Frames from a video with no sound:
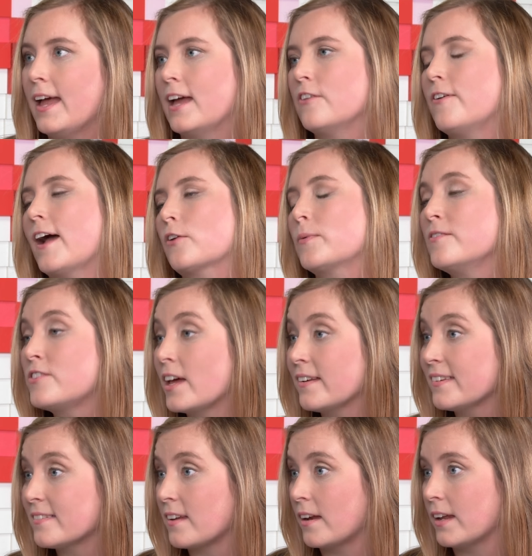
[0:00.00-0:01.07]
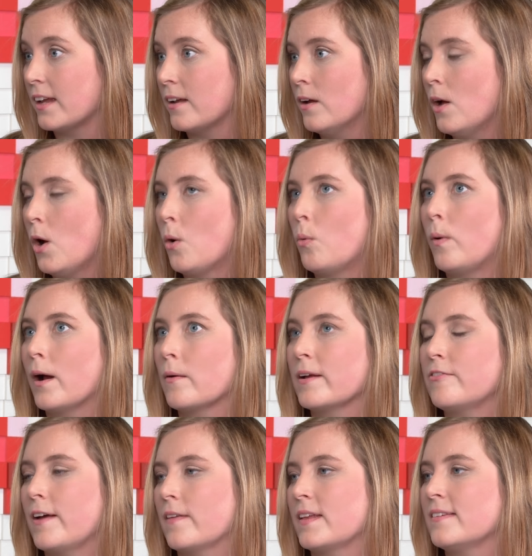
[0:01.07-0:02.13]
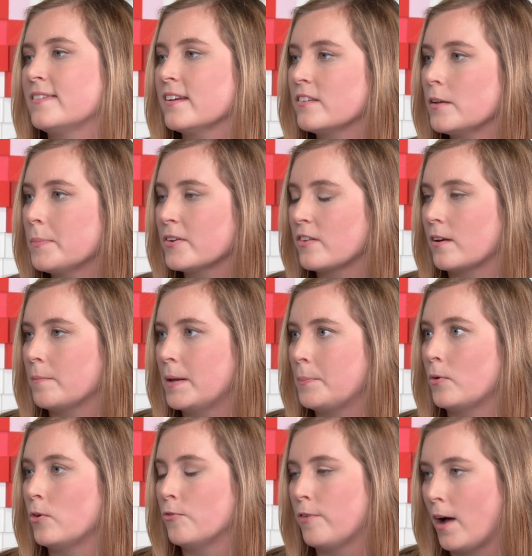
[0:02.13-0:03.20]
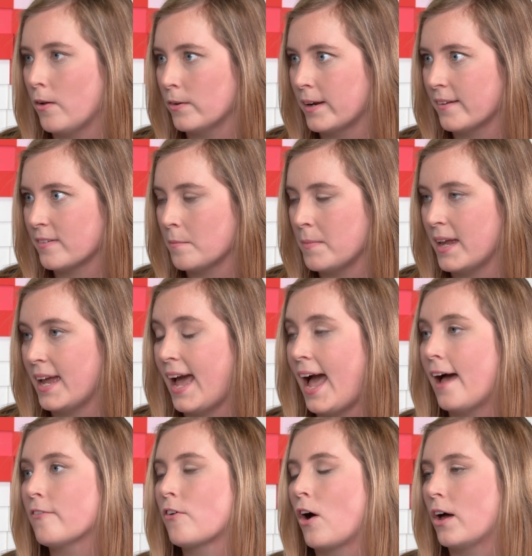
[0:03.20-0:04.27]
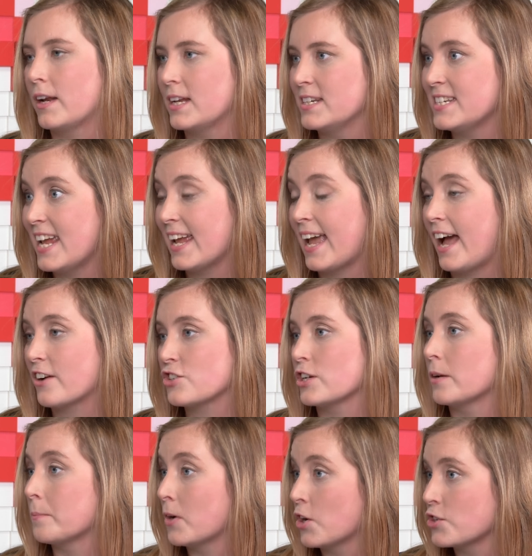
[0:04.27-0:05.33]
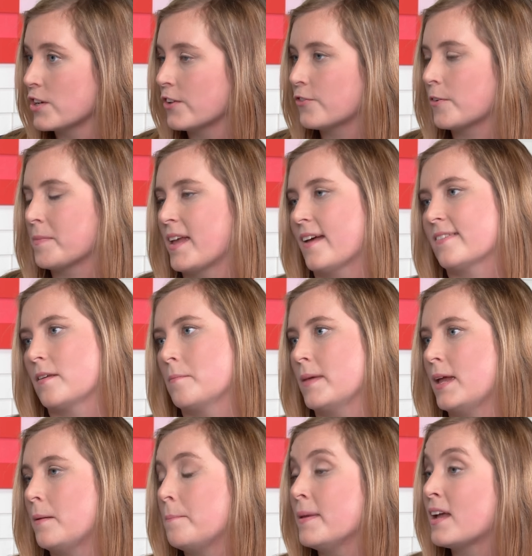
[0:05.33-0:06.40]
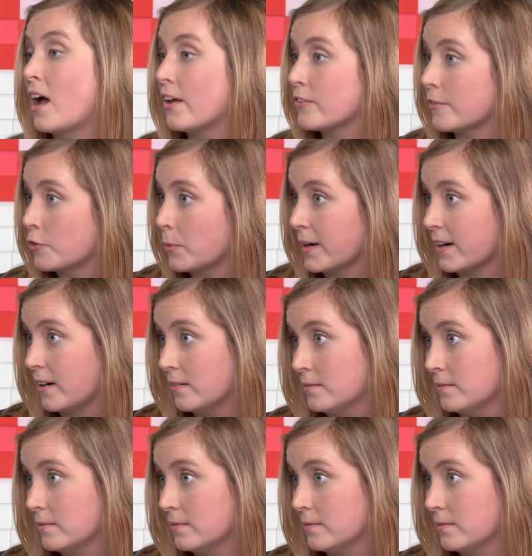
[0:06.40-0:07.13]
In fact, we've done a study where we found that 60% of people who follow an SMB have gone and take action and purchased from the SMB because of Twitter.